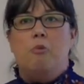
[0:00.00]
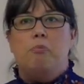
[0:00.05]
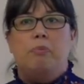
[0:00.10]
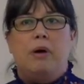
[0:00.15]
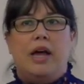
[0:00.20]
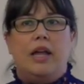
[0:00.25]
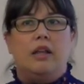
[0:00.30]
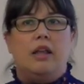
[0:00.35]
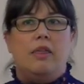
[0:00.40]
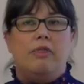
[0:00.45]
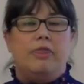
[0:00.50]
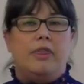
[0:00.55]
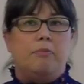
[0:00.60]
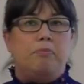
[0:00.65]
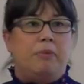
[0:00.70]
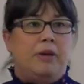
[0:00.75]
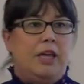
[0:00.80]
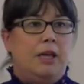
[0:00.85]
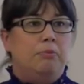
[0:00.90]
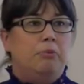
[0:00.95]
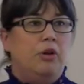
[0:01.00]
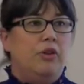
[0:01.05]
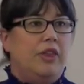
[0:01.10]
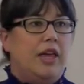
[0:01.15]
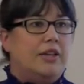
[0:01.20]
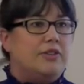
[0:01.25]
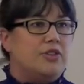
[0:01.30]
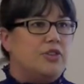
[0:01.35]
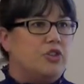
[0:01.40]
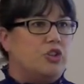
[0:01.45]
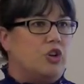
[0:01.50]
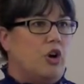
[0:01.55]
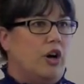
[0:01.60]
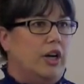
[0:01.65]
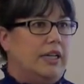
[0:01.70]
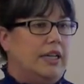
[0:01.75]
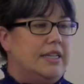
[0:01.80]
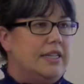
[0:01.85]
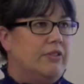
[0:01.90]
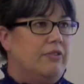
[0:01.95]
But the people that
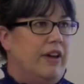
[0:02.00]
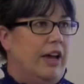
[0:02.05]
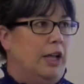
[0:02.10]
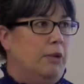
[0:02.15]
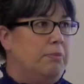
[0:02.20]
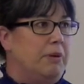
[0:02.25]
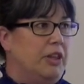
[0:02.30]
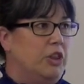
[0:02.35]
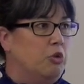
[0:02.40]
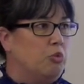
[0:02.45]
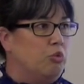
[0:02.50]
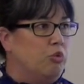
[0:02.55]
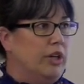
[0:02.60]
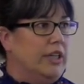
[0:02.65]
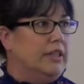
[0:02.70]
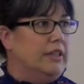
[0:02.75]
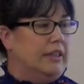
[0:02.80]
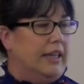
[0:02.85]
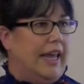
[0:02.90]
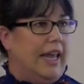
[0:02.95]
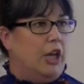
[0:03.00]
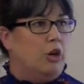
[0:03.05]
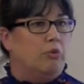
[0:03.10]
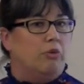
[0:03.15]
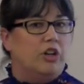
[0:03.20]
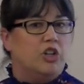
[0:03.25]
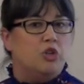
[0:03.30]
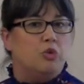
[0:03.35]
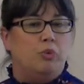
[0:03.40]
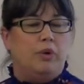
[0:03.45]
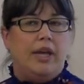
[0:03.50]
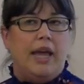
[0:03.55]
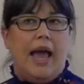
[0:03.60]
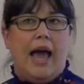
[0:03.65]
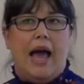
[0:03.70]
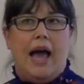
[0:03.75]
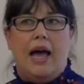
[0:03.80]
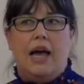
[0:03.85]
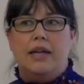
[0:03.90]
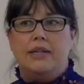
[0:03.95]
started developing the written language, we
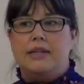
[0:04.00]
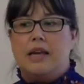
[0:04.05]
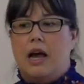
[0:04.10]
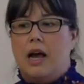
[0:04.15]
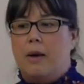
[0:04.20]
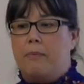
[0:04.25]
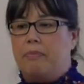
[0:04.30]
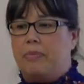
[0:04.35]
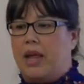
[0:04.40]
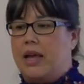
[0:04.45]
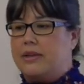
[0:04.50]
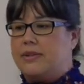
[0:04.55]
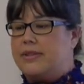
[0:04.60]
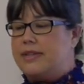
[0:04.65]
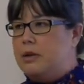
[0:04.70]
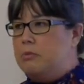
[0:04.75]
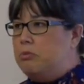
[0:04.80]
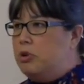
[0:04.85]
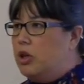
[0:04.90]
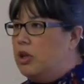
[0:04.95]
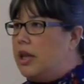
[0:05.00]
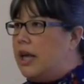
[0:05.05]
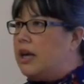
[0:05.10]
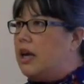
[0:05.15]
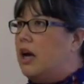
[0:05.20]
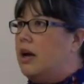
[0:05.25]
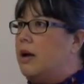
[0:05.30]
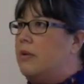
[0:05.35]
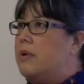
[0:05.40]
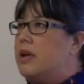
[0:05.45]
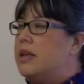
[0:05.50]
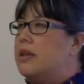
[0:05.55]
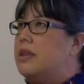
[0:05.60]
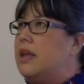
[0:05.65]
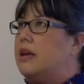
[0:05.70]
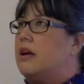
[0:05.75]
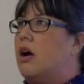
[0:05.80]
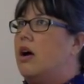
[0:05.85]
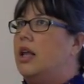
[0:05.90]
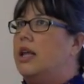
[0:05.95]
had um, a symbol, like a,
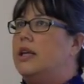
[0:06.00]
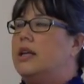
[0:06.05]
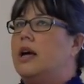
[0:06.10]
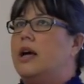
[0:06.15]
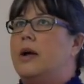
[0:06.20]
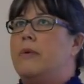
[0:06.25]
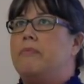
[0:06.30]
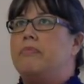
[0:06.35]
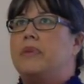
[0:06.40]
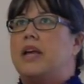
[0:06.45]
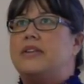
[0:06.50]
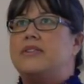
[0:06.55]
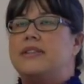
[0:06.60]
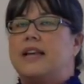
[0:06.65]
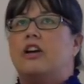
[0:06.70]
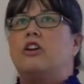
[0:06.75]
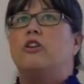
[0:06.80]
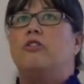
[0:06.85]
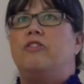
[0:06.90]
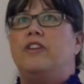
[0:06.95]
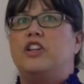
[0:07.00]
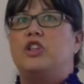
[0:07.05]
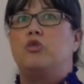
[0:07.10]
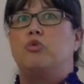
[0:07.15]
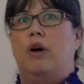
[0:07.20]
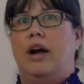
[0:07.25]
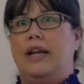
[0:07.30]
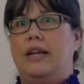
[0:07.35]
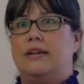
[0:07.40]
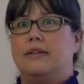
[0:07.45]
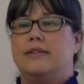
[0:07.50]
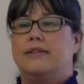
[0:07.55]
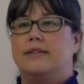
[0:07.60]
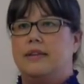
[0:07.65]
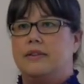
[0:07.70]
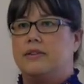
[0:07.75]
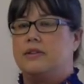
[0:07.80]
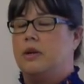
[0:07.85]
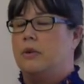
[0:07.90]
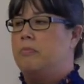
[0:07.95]
they call it um, a suckerfish writing
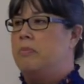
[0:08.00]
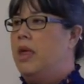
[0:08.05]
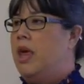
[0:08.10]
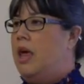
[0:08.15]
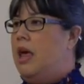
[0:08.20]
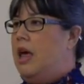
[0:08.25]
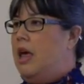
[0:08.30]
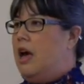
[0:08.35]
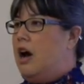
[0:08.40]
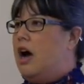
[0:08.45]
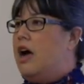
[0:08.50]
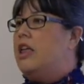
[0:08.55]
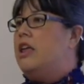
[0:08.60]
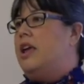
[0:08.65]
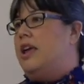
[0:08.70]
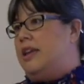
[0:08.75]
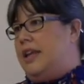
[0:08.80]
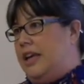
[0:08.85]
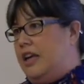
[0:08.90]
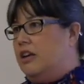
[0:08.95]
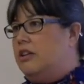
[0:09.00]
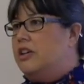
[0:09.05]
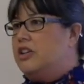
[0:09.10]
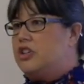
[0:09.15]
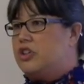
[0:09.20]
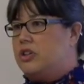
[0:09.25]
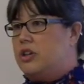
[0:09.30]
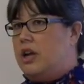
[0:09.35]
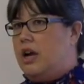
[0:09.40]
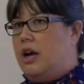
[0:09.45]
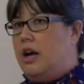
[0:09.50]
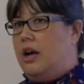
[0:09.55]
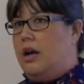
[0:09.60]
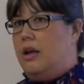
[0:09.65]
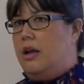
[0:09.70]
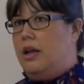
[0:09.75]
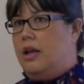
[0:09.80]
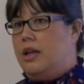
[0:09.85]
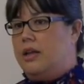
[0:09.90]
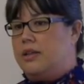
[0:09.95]
system. Uh, in English,
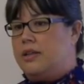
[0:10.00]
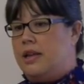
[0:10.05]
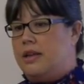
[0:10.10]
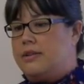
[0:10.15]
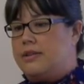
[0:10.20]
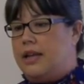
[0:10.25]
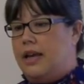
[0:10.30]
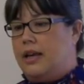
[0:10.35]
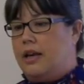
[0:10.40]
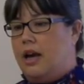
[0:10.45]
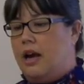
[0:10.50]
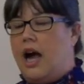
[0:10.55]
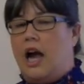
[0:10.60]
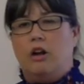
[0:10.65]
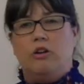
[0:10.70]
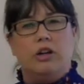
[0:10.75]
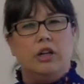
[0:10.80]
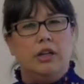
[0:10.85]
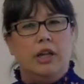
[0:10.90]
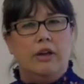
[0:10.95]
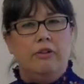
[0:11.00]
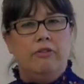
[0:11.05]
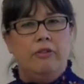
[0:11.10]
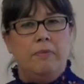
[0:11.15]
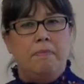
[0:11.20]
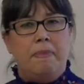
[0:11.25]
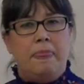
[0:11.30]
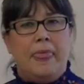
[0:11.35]
uh, it, it's like a hieroglyph.